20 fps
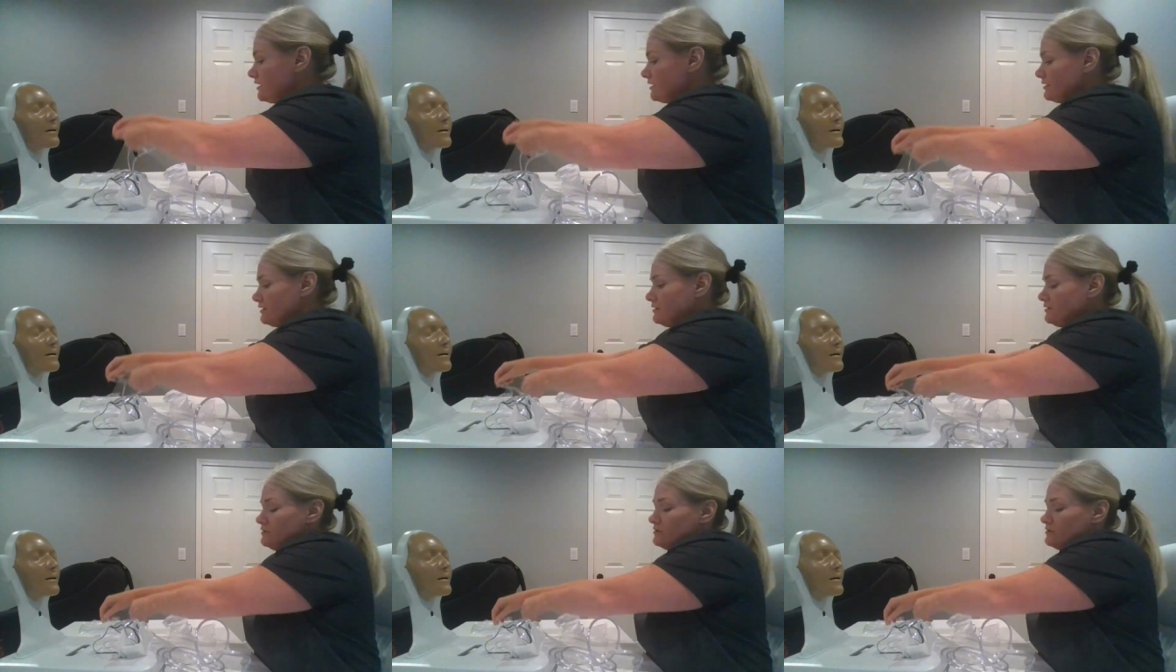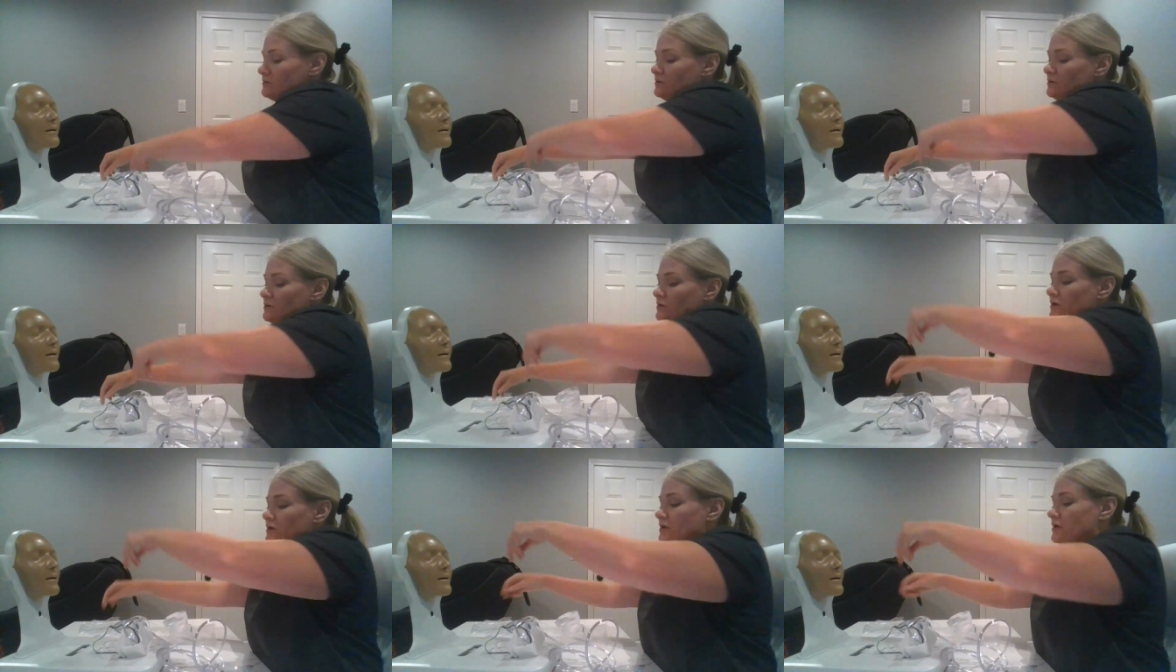Okay,
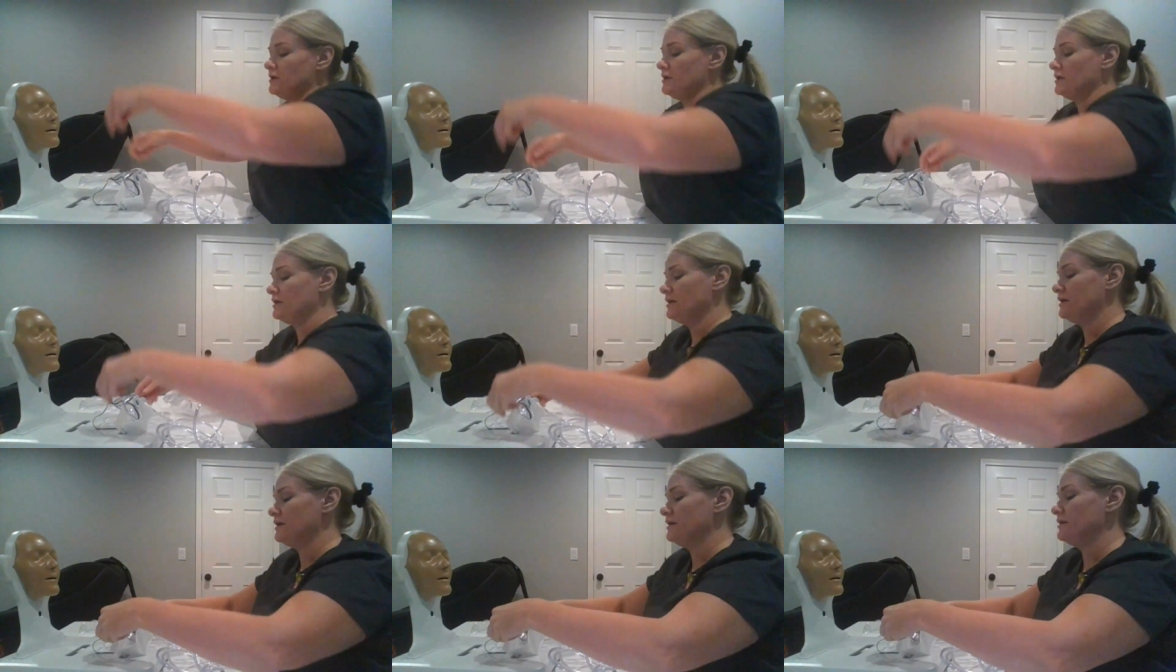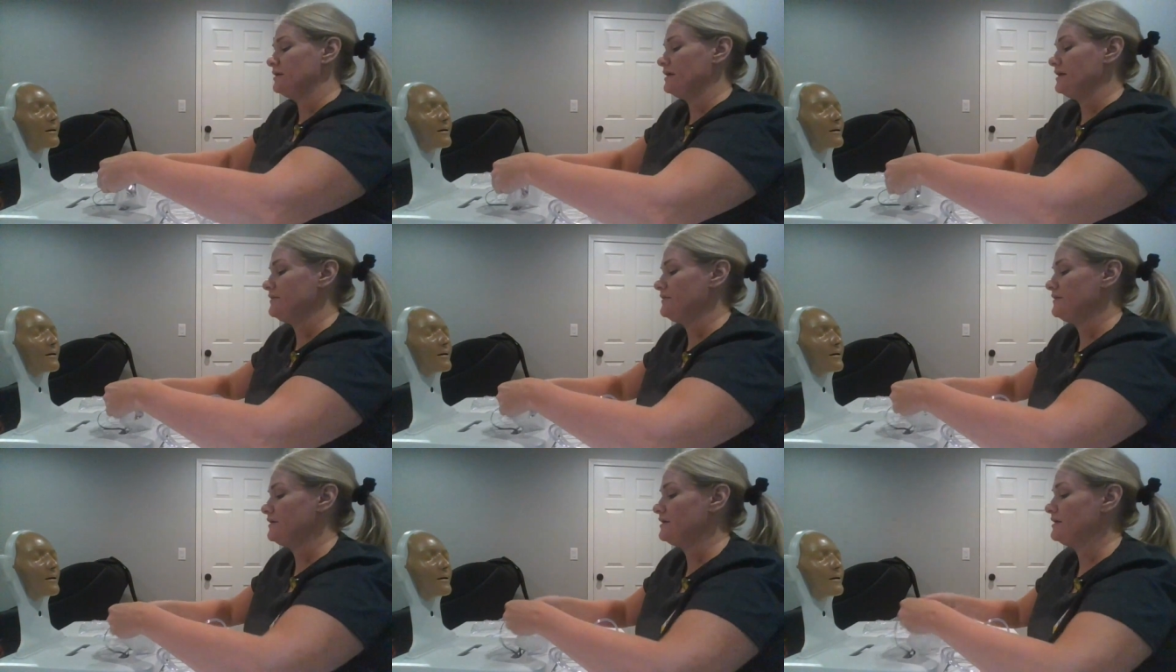
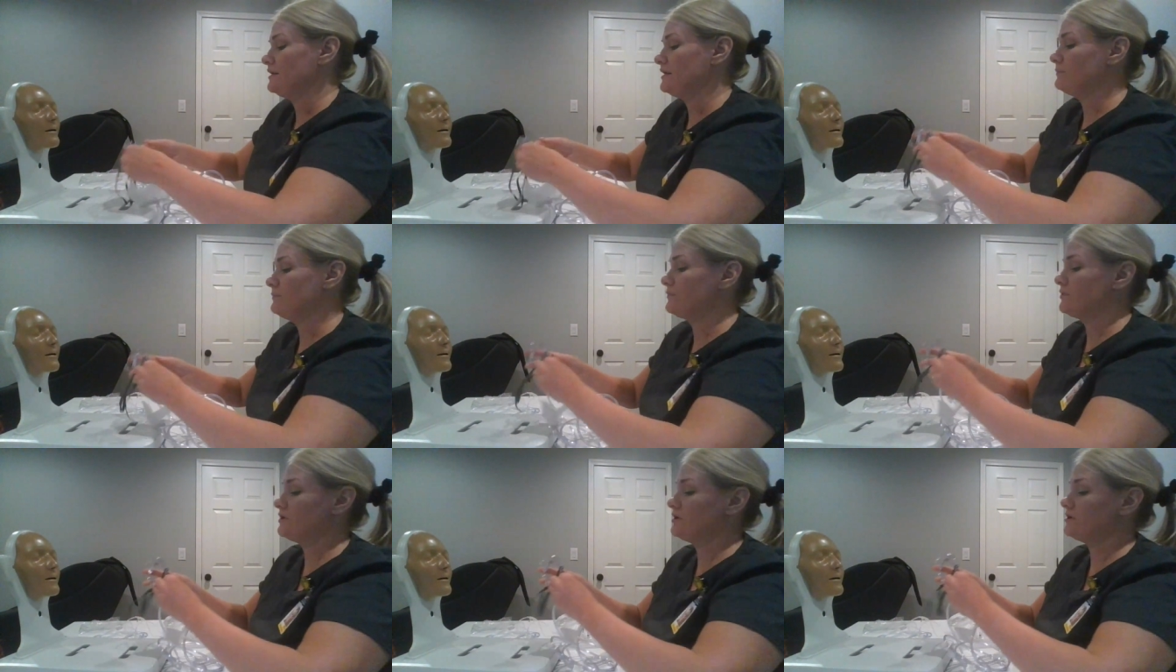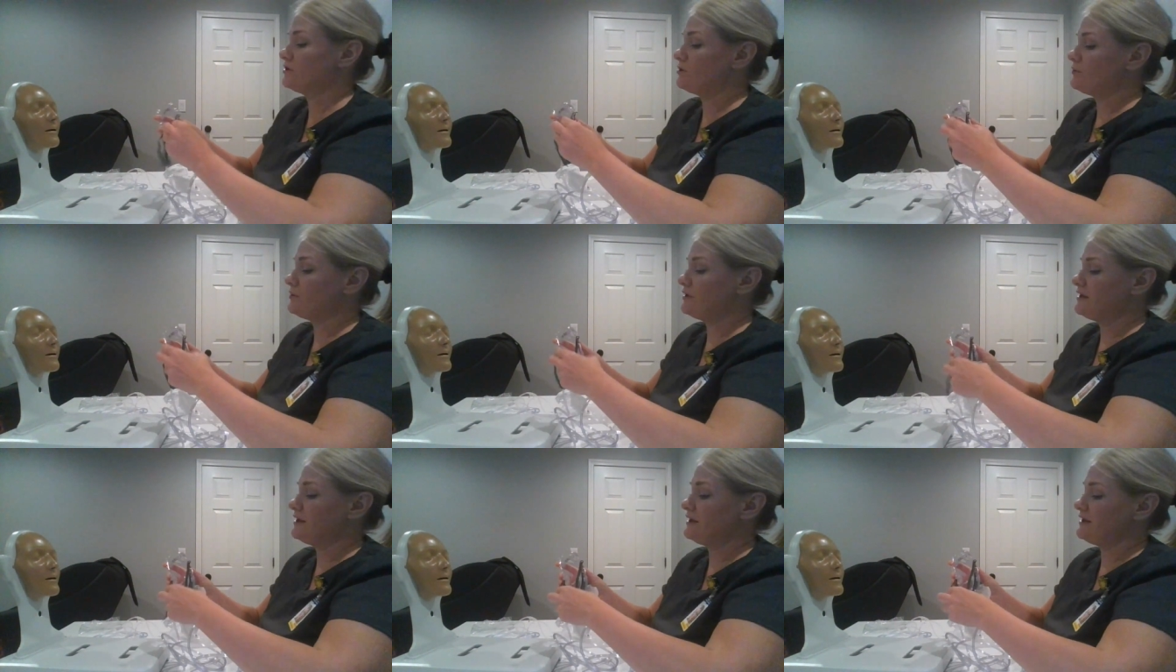and I'm going to
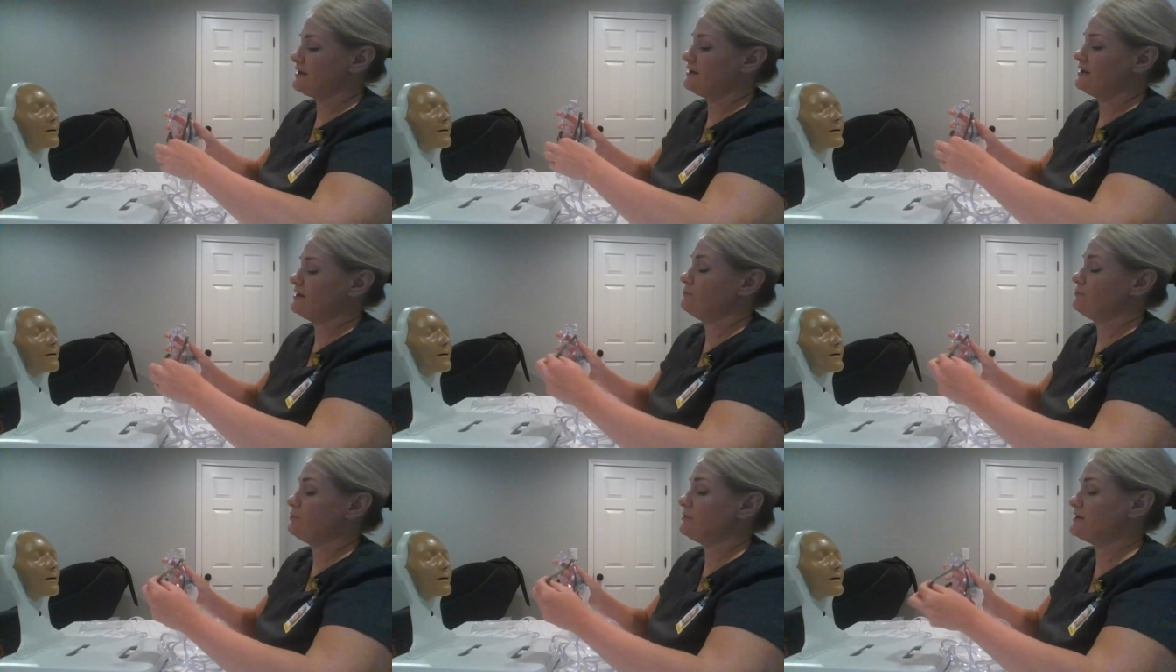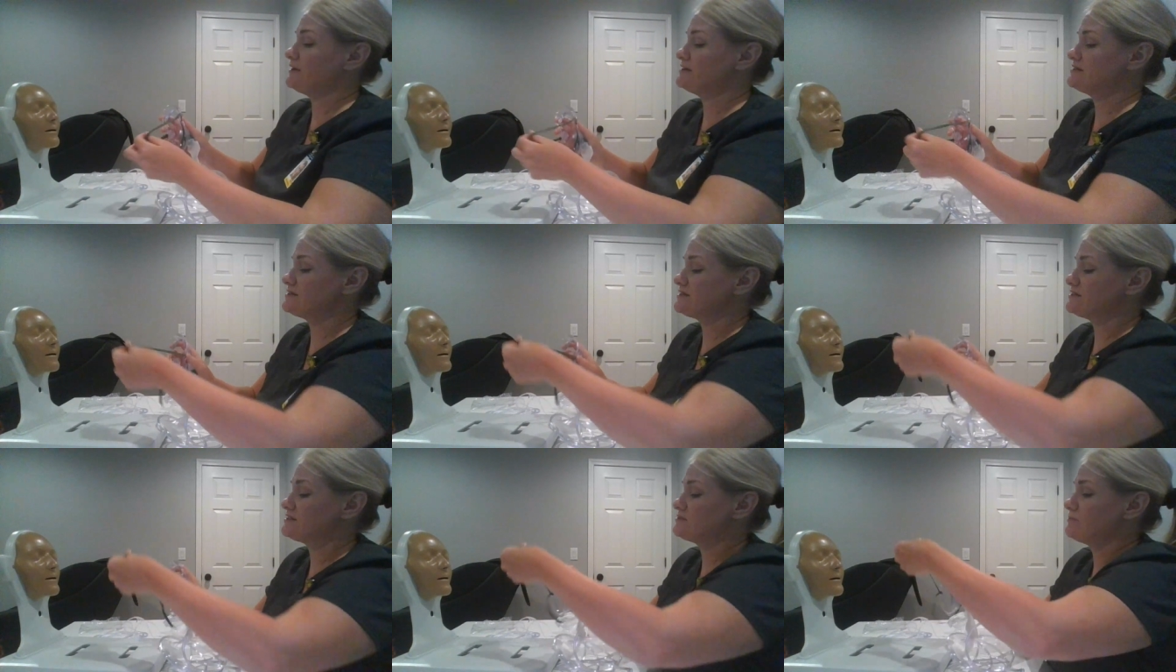go ahead and place
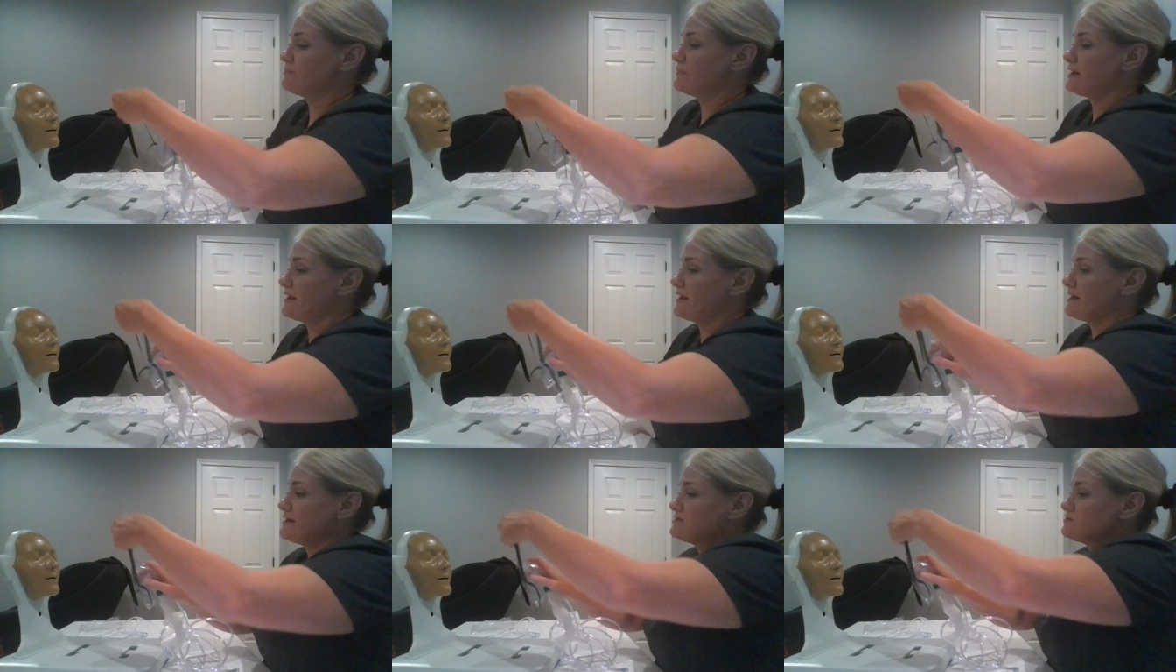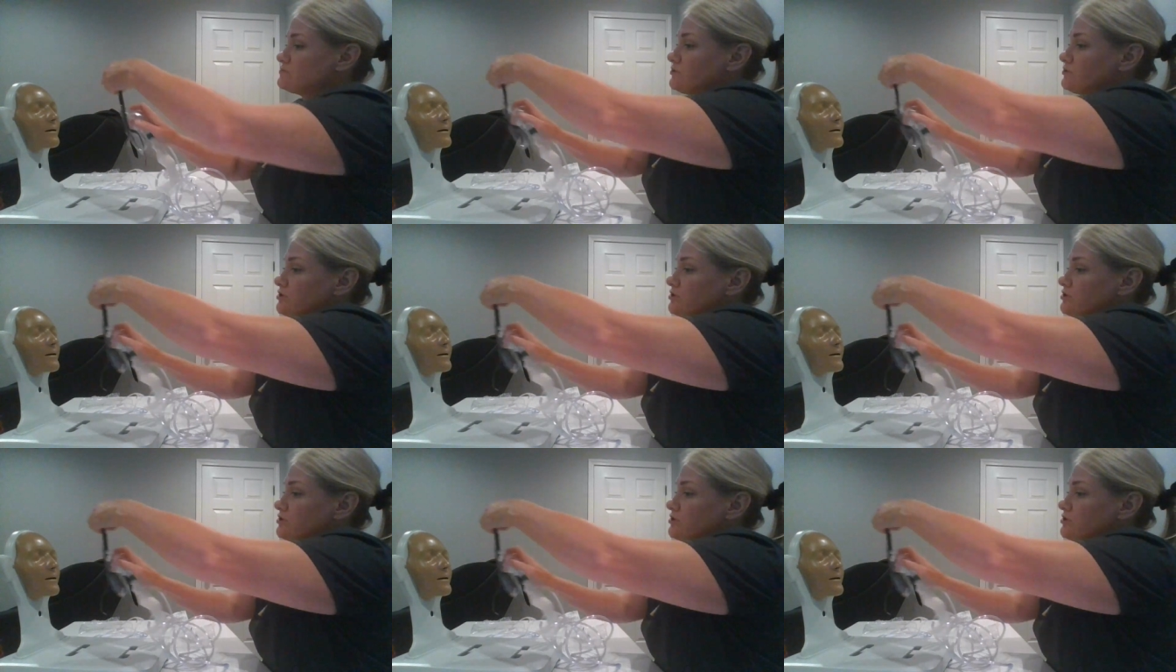this mask.